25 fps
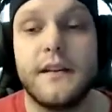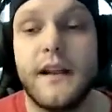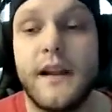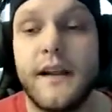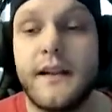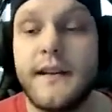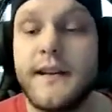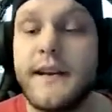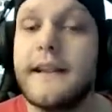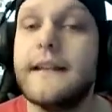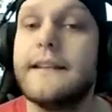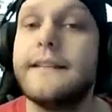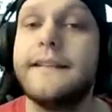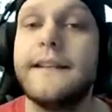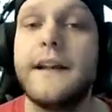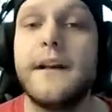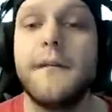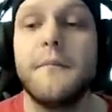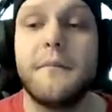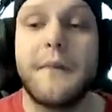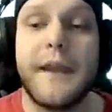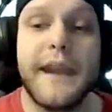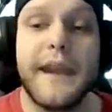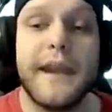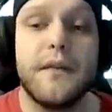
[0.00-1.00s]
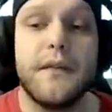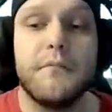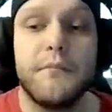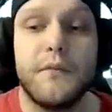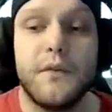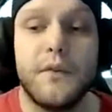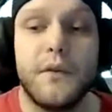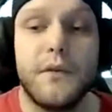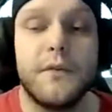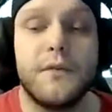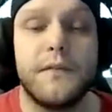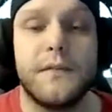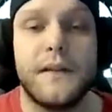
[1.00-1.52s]
Anisa made a
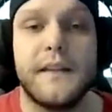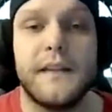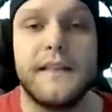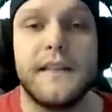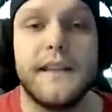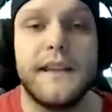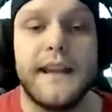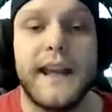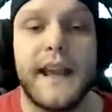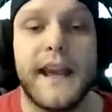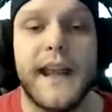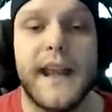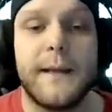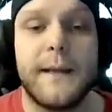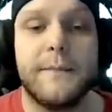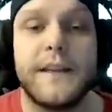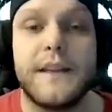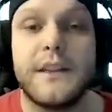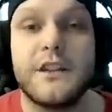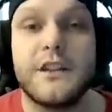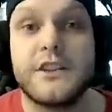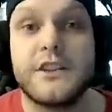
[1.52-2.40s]
move in the game that